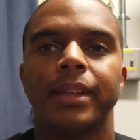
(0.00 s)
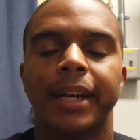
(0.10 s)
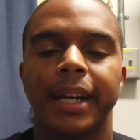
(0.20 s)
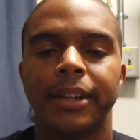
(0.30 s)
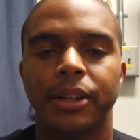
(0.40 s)

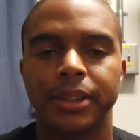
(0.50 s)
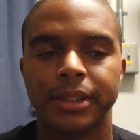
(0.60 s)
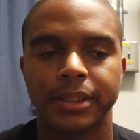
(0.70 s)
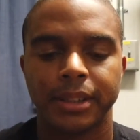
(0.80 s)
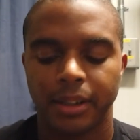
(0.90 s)
that I
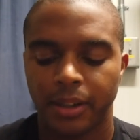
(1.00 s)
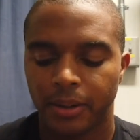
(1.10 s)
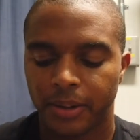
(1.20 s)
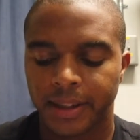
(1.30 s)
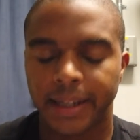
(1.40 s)
noticed,
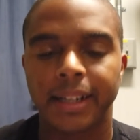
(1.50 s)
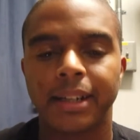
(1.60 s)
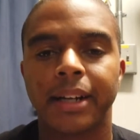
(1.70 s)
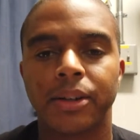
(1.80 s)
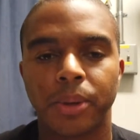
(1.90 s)
because I get a
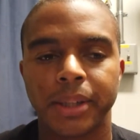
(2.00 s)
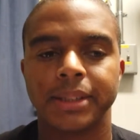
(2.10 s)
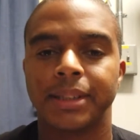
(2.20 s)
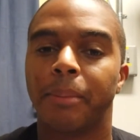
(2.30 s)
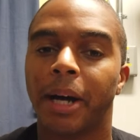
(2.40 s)
lot of
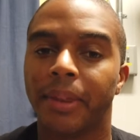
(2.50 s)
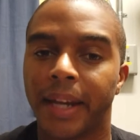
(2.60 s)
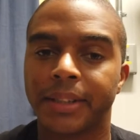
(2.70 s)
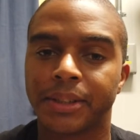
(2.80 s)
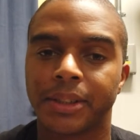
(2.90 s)
questions about
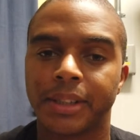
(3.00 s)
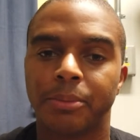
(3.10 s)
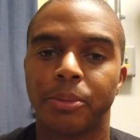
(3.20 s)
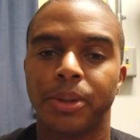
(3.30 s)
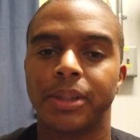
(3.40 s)
that truck
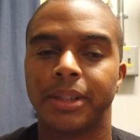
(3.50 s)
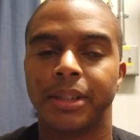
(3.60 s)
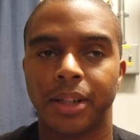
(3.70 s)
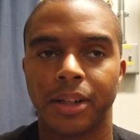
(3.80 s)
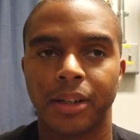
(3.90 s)
more than
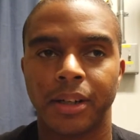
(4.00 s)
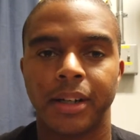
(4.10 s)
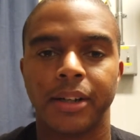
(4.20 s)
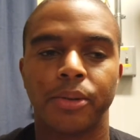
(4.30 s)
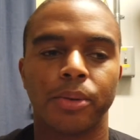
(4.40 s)
the car,
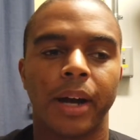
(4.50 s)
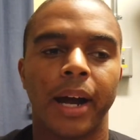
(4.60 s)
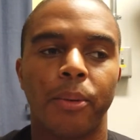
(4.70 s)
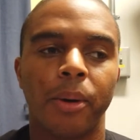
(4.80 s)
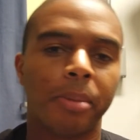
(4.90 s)
is
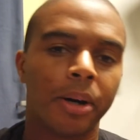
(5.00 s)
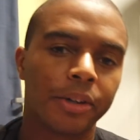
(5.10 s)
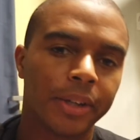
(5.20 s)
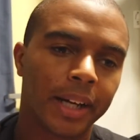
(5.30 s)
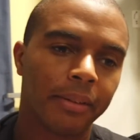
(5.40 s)
what
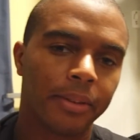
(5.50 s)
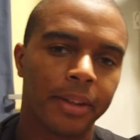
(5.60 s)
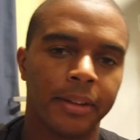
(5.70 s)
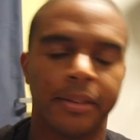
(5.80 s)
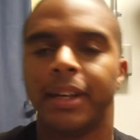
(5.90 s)
part do you have for
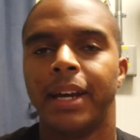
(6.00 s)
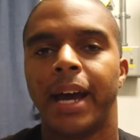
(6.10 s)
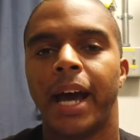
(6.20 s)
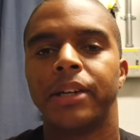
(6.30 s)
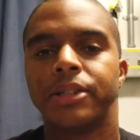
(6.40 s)
this?
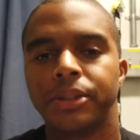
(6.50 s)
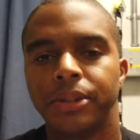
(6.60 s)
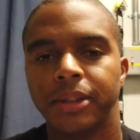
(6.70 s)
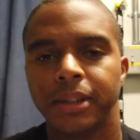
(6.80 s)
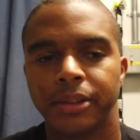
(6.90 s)
How did you
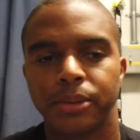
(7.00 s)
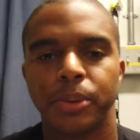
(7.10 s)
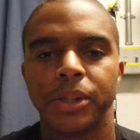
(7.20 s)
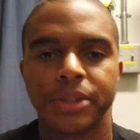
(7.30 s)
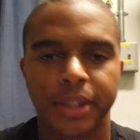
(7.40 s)
do this?
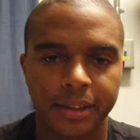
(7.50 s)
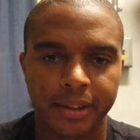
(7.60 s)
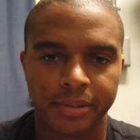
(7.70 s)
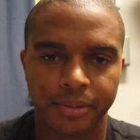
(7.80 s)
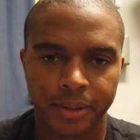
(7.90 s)
Where'd you get
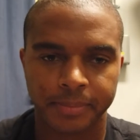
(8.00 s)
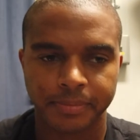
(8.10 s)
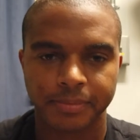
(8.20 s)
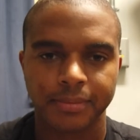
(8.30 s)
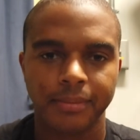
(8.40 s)
this from?
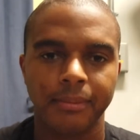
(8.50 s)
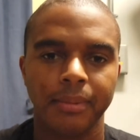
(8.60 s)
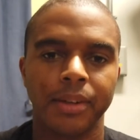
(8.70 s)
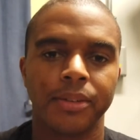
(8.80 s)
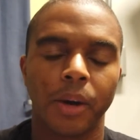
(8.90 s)

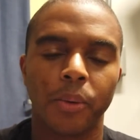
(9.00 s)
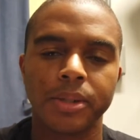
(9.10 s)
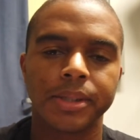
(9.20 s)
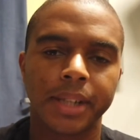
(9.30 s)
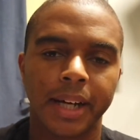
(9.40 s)
So I
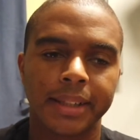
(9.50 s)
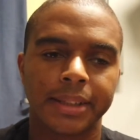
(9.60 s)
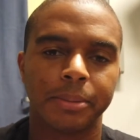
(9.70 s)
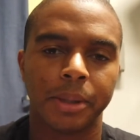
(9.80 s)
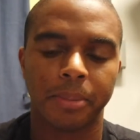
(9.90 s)
want you
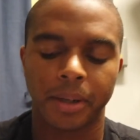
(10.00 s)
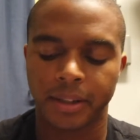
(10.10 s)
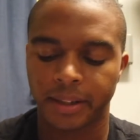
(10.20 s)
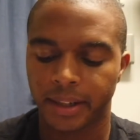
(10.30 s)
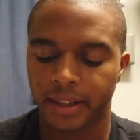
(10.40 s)
guys to be a
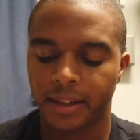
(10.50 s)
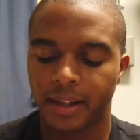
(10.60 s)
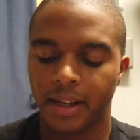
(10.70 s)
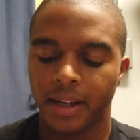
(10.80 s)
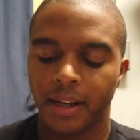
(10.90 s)
part of that.
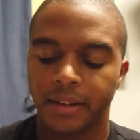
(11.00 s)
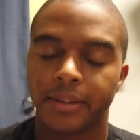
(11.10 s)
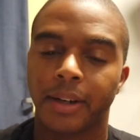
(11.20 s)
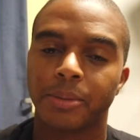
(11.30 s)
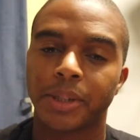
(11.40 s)

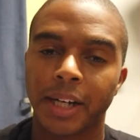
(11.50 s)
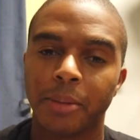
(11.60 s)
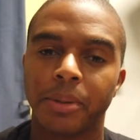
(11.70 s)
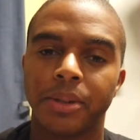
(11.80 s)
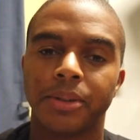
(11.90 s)
So I'm trying
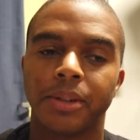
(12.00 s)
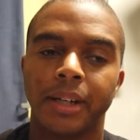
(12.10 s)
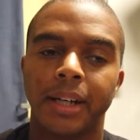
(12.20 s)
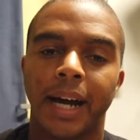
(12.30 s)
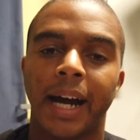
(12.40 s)
to build,
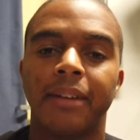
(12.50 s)
I